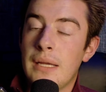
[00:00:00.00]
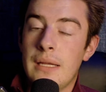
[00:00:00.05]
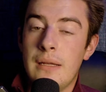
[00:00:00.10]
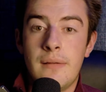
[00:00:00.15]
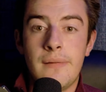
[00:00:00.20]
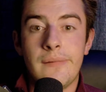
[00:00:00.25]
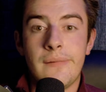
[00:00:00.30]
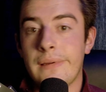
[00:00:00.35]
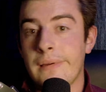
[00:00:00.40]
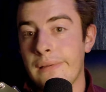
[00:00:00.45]

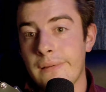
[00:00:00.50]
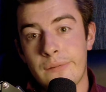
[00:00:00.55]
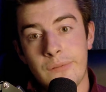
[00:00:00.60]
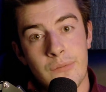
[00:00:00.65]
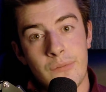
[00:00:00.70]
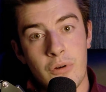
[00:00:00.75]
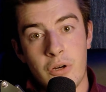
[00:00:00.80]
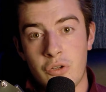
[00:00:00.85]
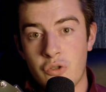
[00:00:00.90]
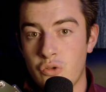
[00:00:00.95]
this is
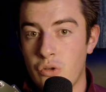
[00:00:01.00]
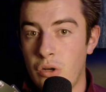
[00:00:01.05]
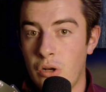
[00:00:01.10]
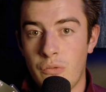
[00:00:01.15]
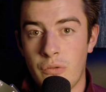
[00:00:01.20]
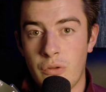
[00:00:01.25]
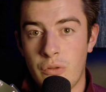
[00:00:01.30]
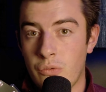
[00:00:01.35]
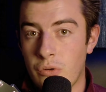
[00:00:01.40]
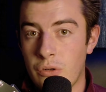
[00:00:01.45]
where I struggle
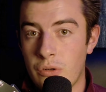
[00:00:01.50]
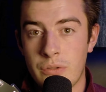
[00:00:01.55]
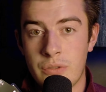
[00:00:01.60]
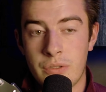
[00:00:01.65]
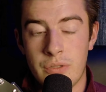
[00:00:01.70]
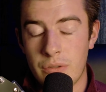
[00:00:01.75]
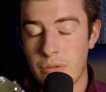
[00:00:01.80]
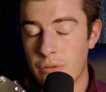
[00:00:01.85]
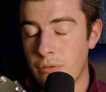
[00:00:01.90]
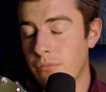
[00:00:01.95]
with words,
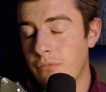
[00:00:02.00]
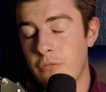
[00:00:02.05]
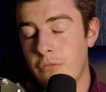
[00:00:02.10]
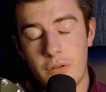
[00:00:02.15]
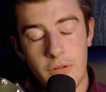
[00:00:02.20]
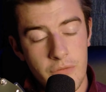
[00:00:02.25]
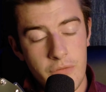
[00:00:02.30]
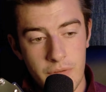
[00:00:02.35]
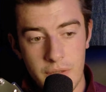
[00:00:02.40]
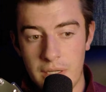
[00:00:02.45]
so
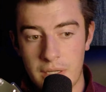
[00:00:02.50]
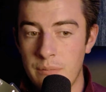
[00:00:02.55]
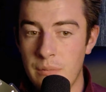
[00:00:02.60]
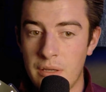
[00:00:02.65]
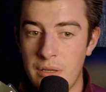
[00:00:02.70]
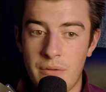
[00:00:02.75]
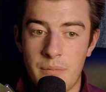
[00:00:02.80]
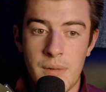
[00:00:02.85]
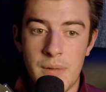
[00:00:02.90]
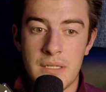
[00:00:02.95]
forgive me
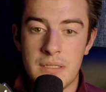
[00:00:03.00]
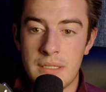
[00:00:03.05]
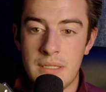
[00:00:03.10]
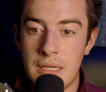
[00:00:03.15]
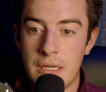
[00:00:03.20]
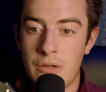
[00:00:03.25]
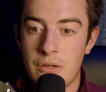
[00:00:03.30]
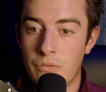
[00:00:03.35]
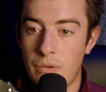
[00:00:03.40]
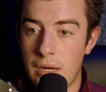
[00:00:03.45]
if I'm not
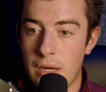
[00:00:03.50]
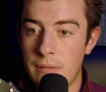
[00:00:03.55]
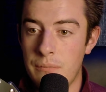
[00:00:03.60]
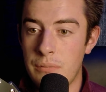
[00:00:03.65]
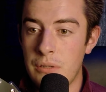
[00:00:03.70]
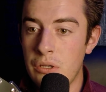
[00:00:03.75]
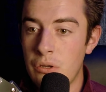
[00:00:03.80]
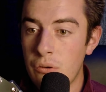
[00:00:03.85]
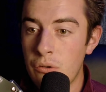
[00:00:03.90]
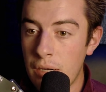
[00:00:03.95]
saying it right, but
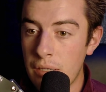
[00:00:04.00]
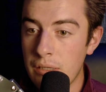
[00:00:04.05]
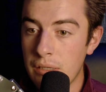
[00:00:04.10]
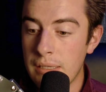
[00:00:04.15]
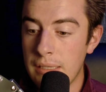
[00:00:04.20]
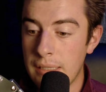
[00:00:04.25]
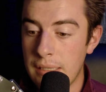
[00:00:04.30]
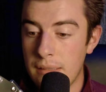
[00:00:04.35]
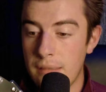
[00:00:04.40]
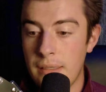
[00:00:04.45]
you know how you can
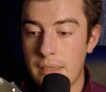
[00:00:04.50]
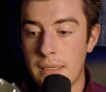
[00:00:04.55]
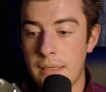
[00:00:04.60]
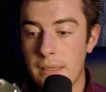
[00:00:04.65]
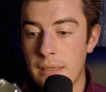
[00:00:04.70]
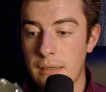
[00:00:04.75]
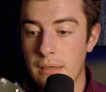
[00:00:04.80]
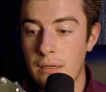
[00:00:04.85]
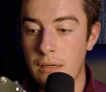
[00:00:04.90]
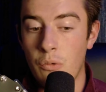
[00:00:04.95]
get like
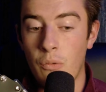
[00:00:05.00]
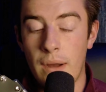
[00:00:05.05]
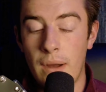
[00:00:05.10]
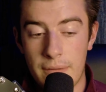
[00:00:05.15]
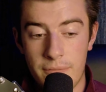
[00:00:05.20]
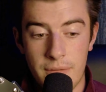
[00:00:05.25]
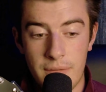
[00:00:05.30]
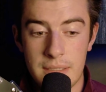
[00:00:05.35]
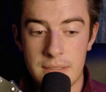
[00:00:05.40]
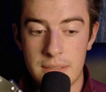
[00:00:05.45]
a
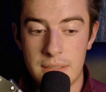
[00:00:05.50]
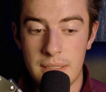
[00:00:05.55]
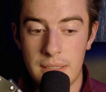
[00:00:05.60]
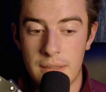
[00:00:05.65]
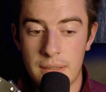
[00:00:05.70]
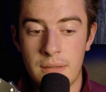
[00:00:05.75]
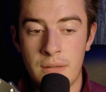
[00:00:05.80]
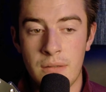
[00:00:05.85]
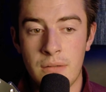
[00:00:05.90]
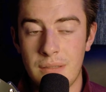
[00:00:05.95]
Wi-Fi
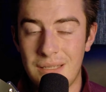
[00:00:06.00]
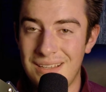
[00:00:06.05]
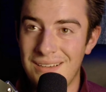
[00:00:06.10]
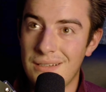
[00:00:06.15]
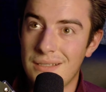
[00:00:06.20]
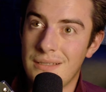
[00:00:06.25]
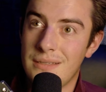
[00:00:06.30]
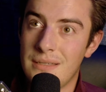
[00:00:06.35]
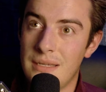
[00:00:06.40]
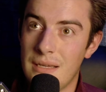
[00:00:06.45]
stick, not a
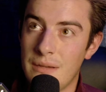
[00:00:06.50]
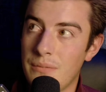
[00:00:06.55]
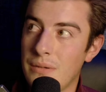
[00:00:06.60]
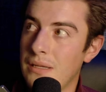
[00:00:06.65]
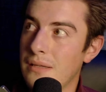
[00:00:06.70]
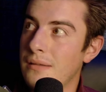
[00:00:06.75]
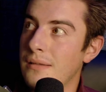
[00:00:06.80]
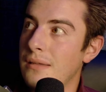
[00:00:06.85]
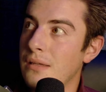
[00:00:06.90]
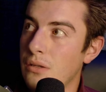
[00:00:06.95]
stick, but
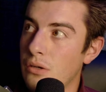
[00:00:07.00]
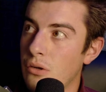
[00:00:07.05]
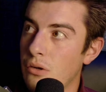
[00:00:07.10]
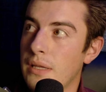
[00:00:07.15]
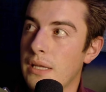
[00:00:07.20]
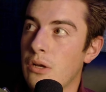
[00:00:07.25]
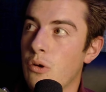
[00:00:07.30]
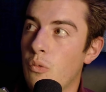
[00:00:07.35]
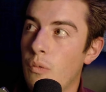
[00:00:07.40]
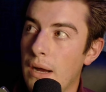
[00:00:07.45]

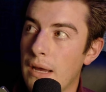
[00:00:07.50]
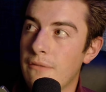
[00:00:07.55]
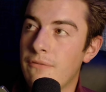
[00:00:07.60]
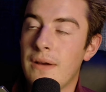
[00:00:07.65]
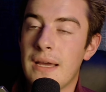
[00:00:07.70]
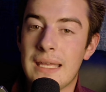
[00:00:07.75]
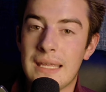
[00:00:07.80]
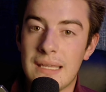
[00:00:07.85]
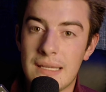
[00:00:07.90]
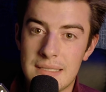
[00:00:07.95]
like a
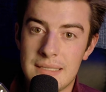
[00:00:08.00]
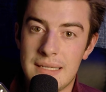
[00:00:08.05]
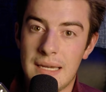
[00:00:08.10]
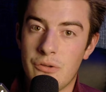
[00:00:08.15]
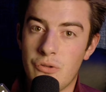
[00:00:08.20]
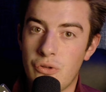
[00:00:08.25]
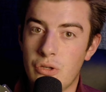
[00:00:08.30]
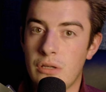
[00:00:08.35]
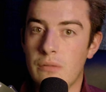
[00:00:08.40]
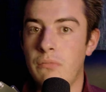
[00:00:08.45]
Wi-Fi
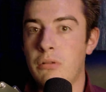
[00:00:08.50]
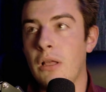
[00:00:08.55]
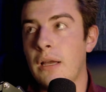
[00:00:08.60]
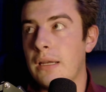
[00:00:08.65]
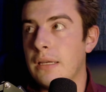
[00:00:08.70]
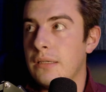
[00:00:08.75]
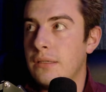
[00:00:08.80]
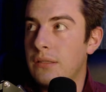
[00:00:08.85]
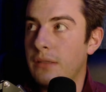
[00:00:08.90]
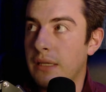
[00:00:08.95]
extender. You can plug it
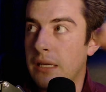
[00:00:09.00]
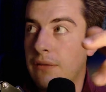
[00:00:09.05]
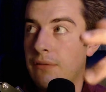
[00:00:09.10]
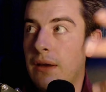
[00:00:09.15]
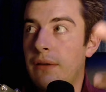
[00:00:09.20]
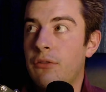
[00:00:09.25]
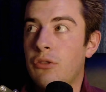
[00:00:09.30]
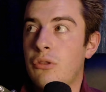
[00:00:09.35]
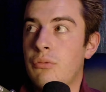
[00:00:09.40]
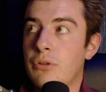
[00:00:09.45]
into, like, if you
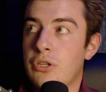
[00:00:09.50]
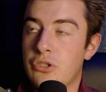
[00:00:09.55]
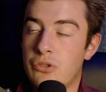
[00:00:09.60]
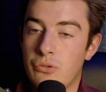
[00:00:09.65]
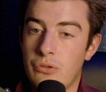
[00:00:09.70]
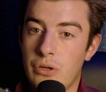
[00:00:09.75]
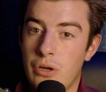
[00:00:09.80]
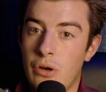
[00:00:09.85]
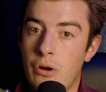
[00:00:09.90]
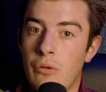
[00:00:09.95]
have a
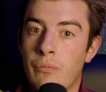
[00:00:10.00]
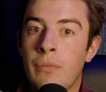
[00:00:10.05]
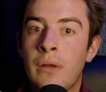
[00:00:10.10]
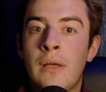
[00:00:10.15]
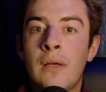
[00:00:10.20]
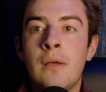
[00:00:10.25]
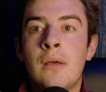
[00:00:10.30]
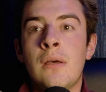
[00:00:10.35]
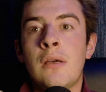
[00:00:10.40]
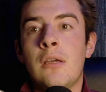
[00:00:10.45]
3-story home,
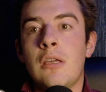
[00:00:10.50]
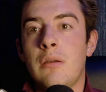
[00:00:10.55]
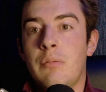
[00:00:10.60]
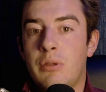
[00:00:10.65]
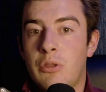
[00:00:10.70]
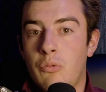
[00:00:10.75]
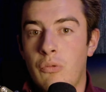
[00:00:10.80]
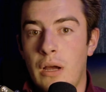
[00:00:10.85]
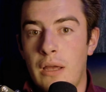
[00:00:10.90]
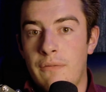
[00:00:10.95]
you put
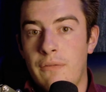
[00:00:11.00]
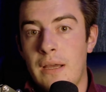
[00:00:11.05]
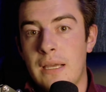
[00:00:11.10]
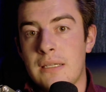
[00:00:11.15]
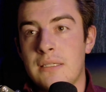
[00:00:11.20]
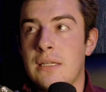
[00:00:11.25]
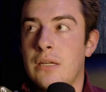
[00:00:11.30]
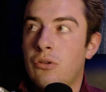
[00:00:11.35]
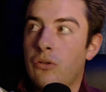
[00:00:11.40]
the Wi-Fi extender